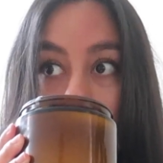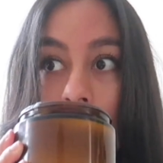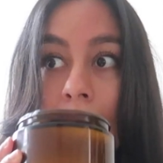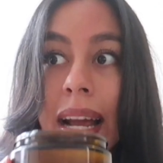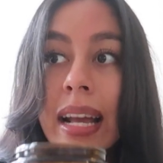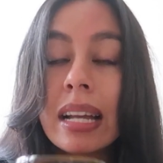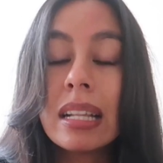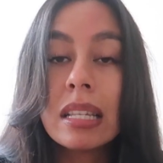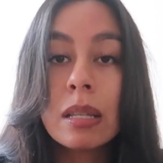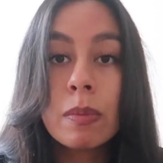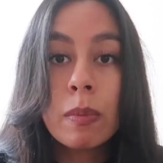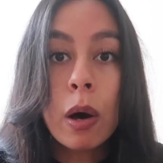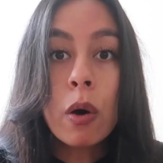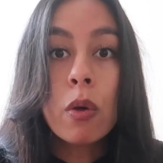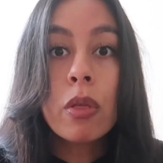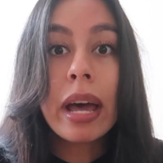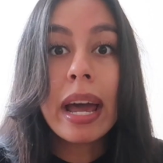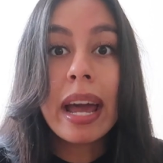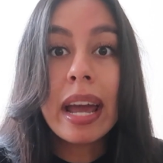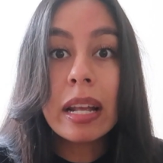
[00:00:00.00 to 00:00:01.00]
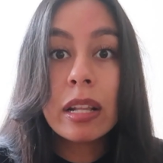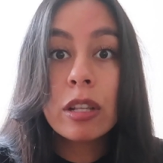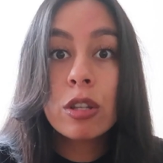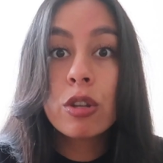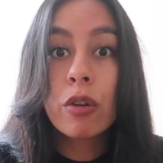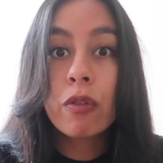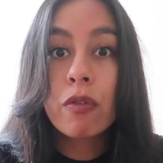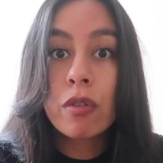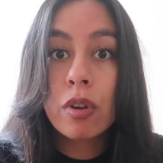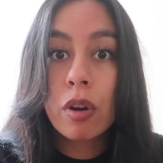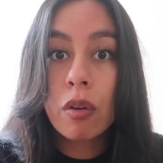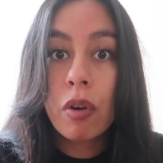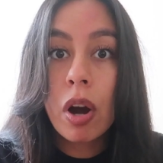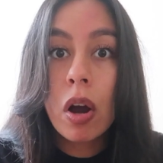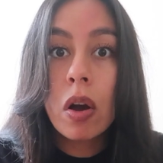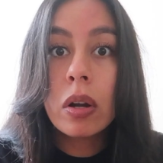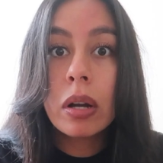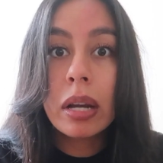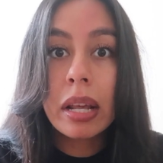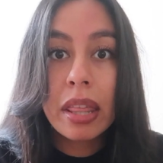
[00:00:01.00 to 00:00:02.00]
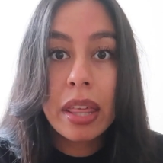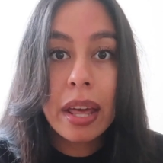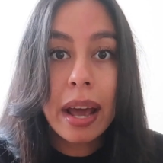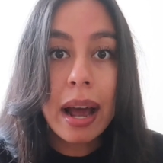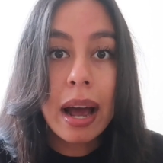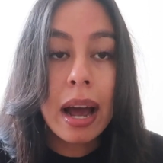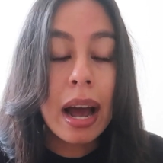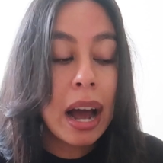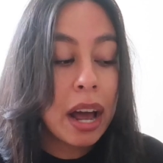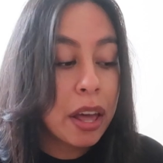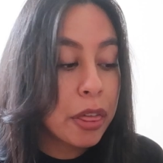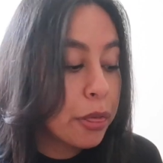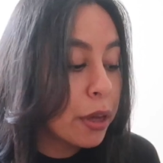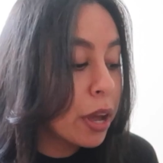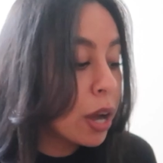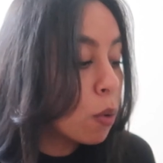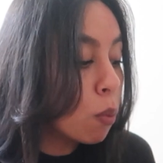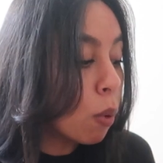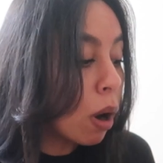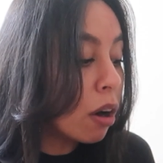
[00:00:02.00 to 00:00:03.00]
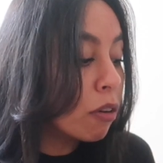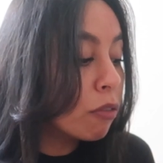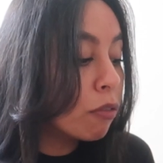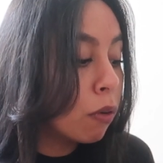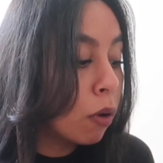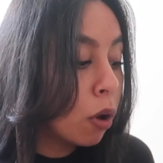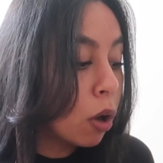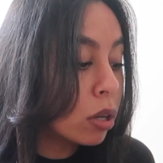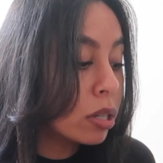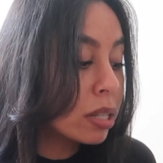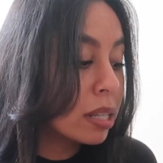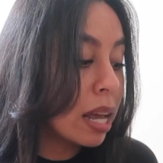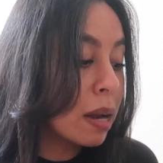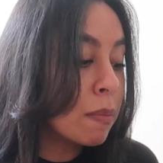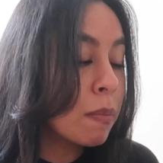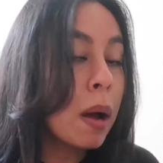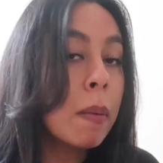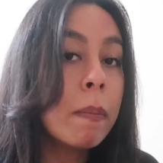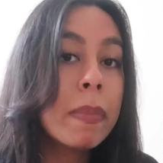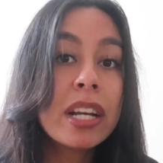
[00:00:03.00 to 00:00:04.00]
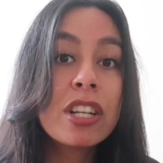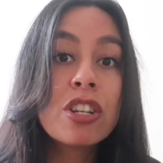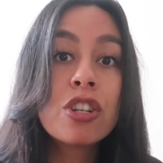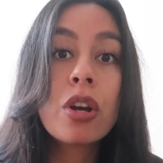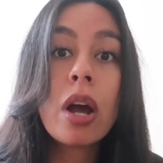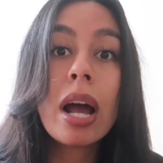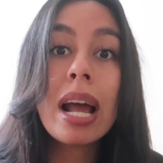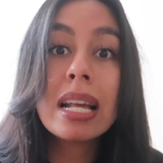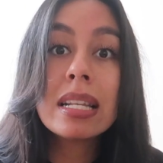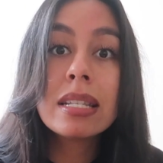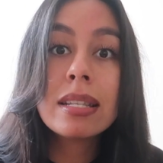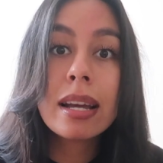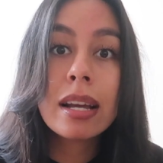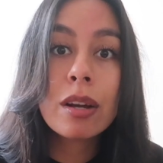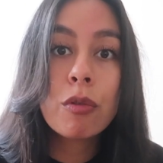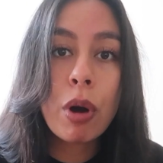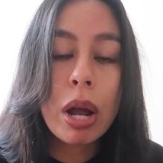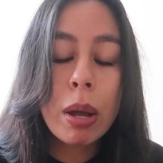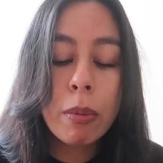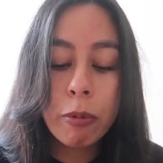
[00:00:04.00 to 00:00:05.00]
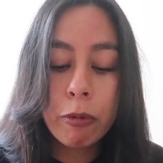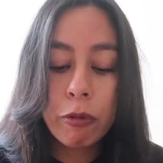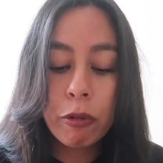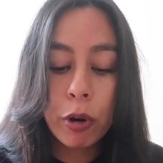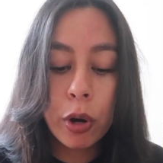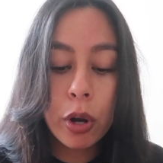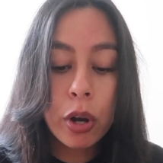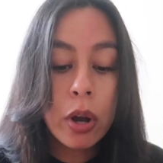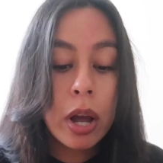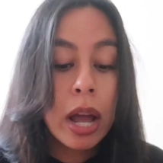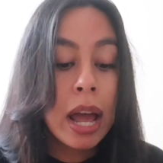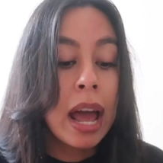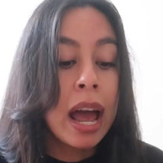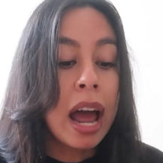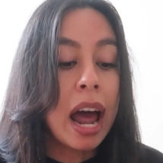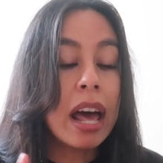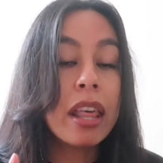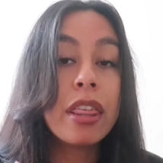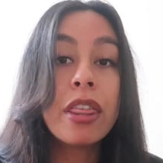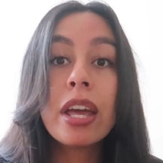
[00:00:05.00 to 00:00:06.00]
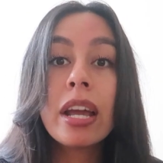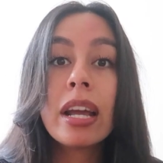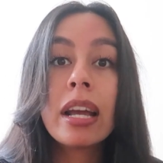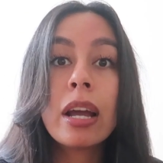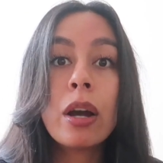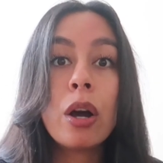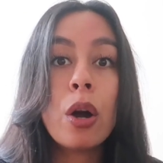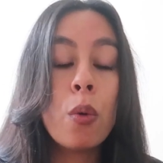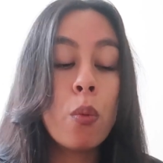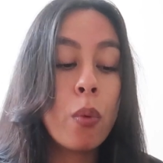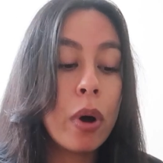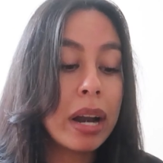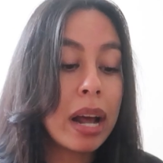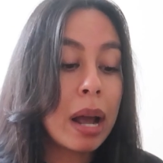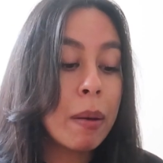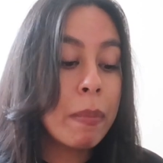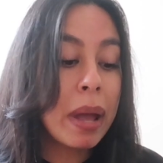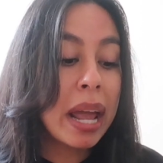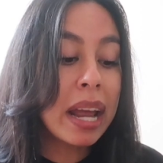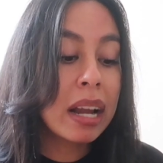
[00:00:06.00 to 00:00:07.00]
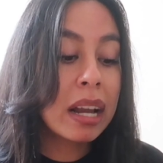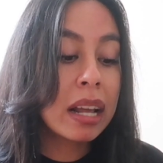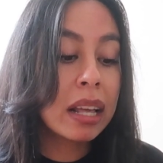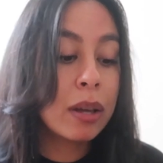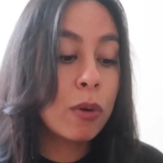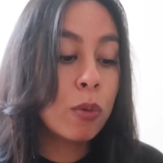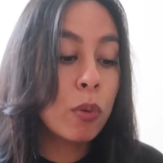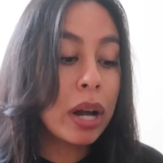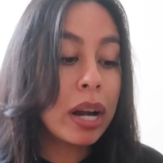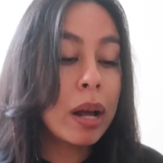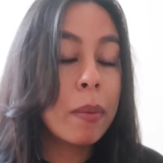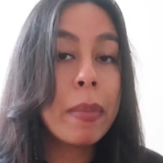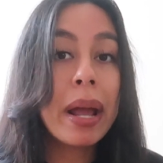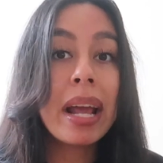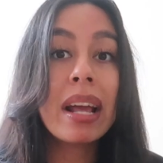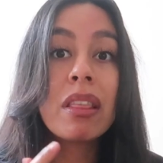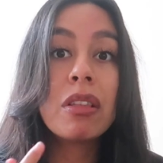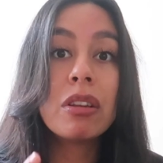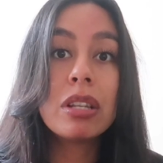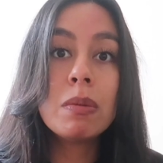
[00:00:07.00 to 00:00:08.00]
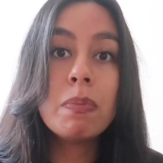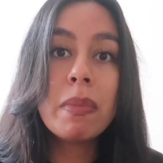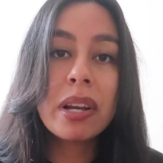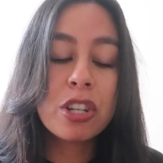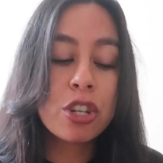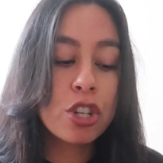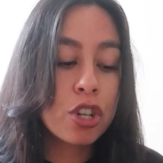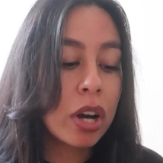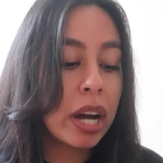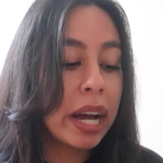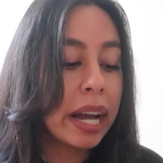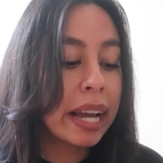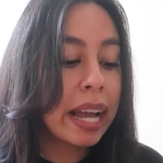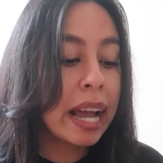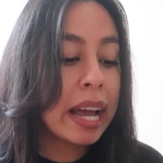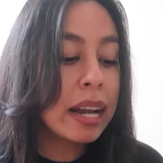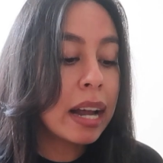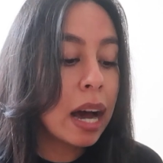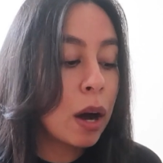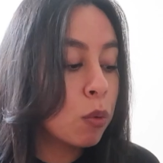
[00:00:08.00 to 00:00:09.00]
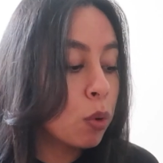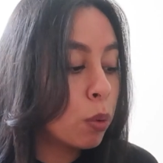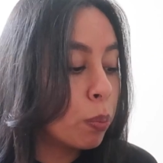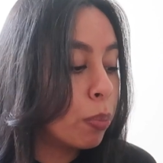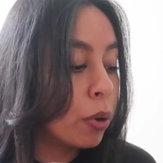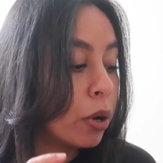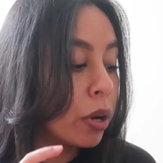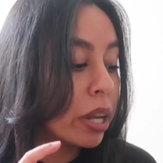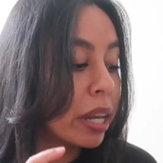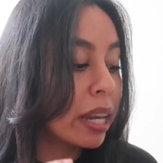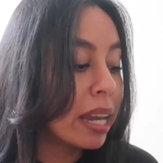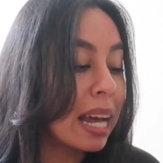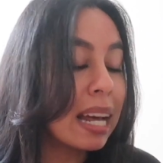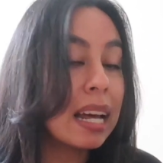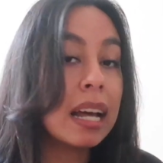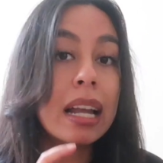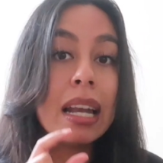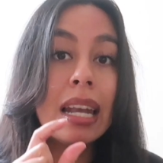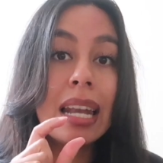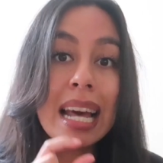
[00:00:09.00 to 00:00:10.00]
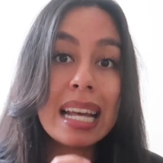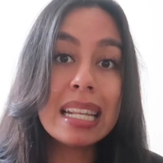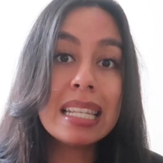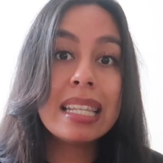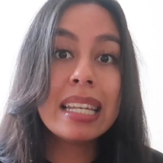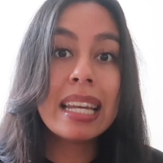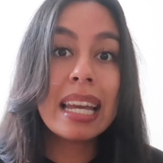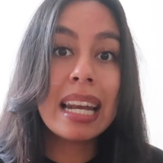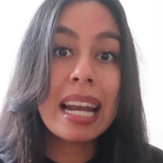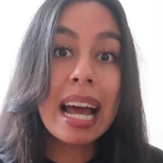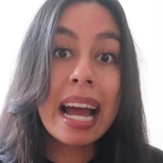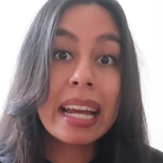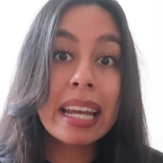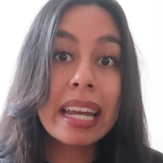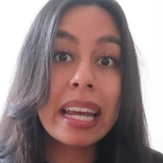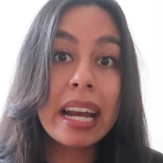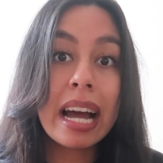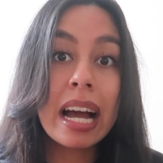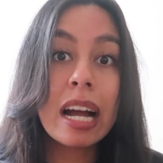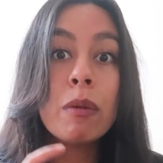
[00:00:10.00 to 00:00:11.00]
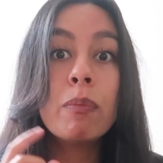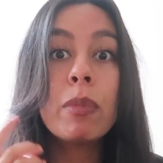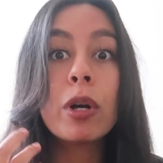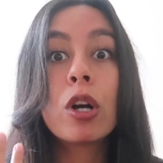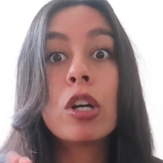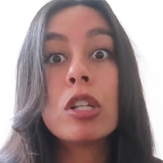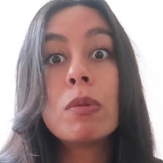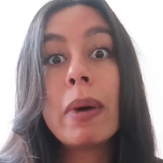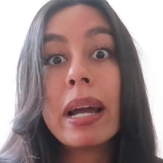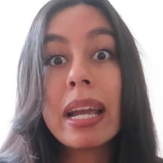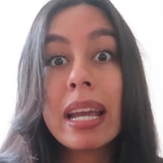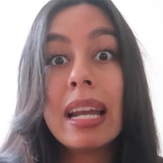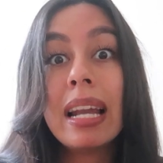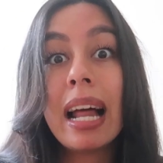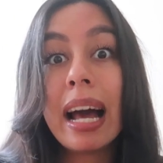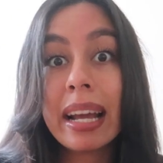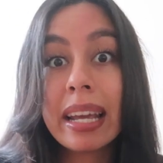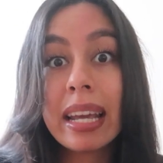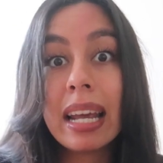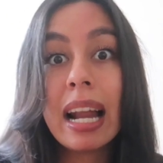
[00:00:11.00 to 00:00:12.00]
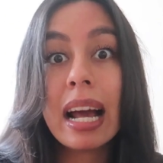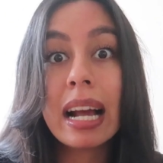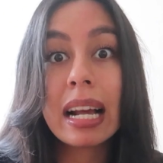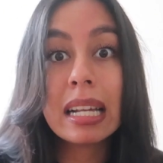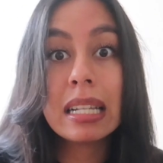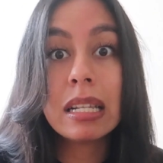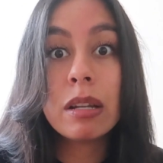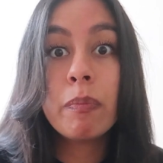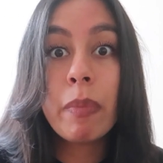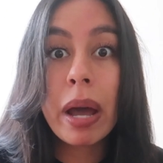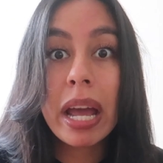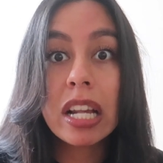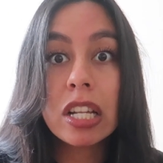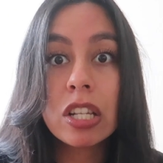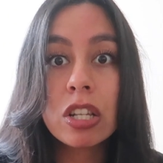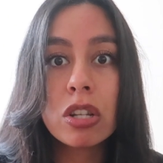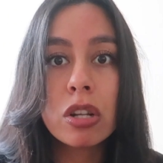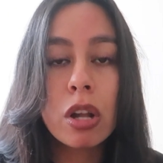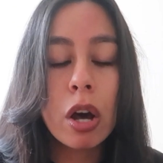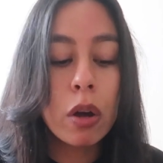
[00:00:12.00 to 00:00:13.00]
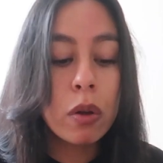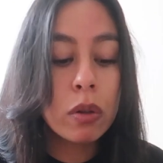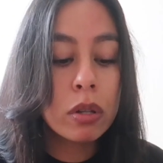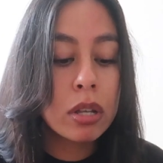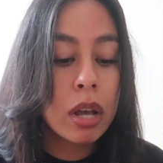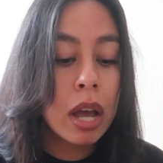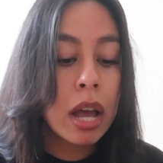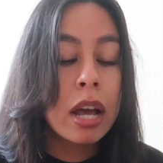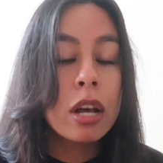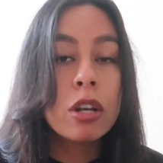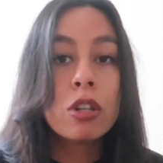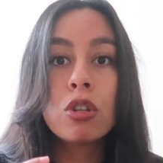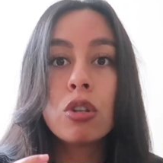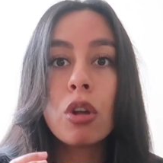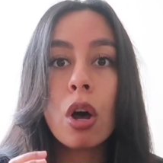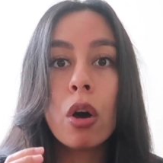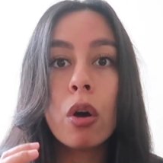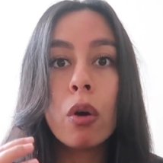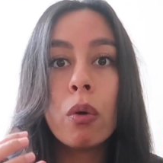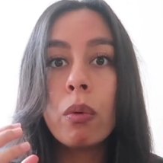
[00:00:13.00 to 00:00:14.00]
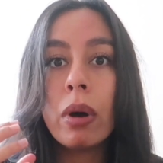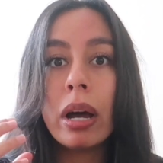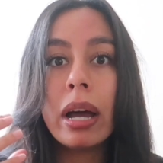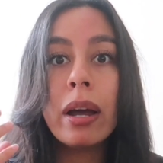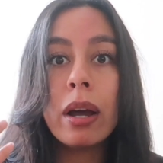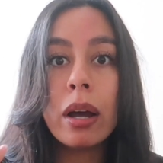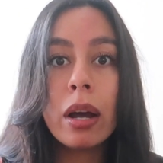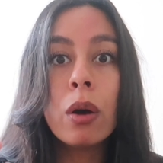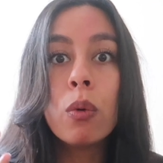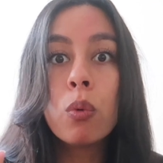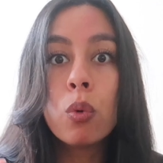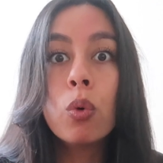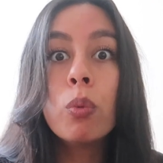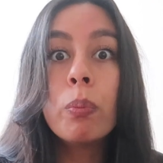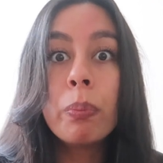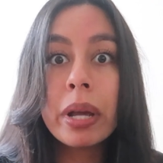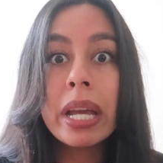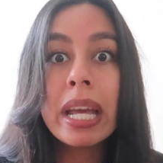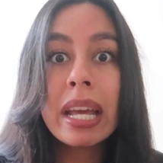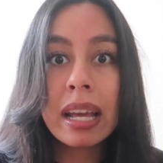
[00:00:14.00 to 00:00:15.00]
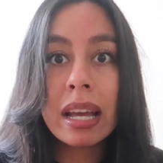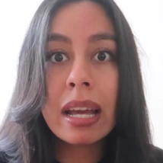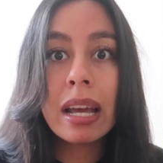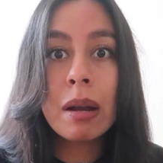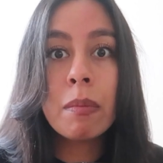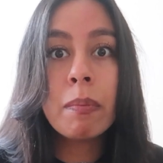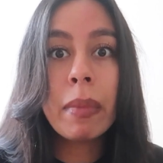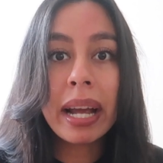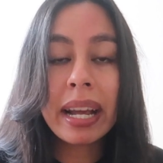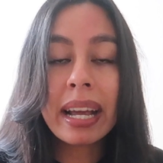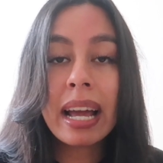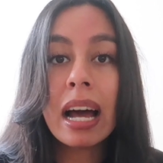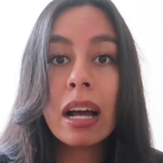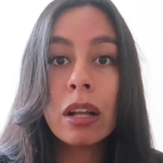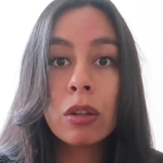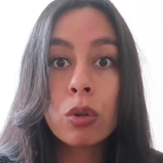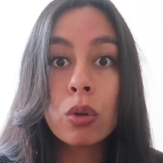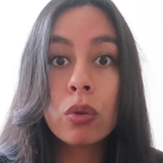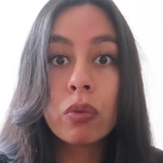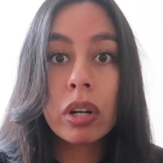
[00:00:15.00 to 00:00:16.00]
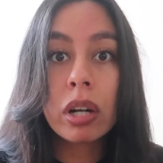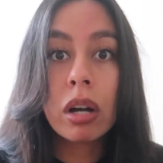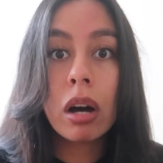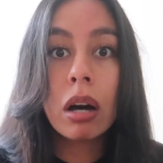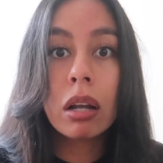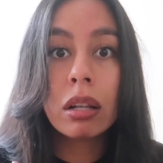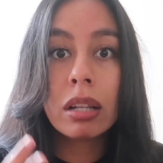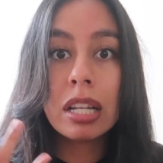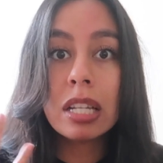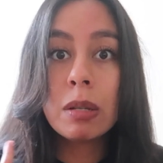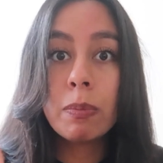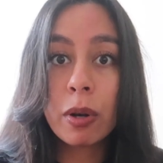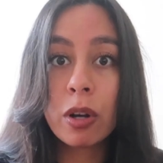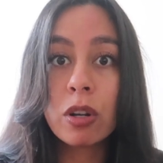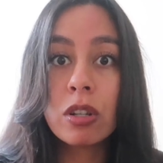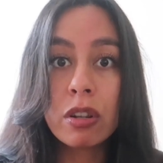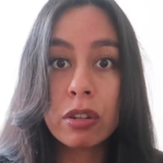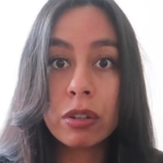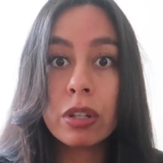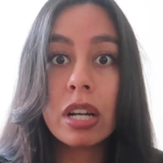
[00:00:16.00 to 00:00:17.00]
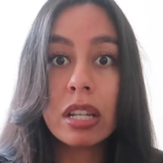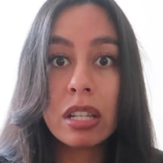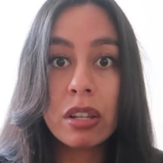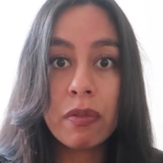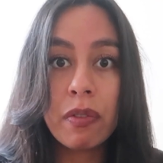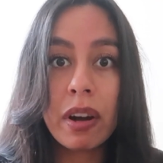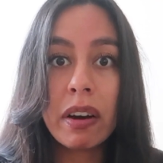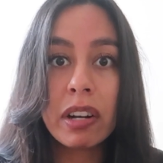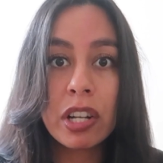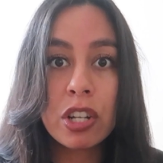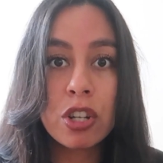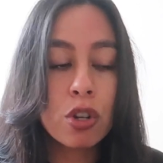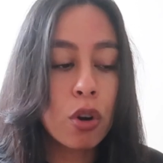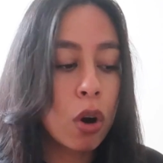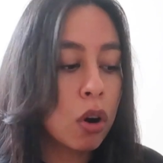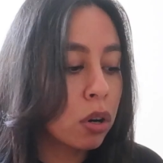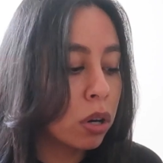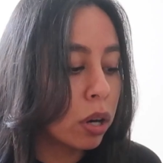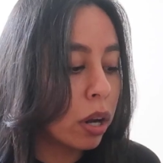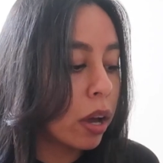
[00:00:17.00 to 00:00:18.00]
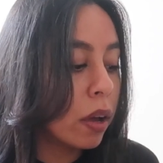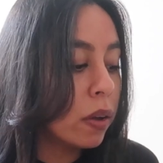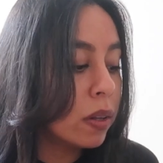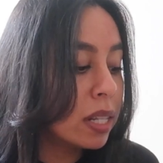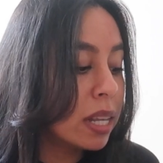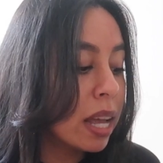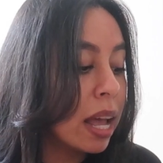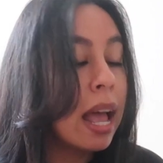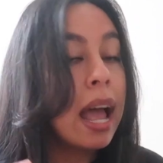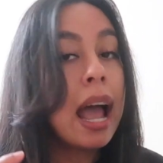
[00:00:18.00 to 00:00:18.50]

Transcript: I can smell the hints of neroli there. I think what I've lost in my mixture is the grapefruit. I think when I make this mixture again, I will put less ylang ylang because my ylang ylang is a base note. So it will be in my candle regardless because it's a very strong note.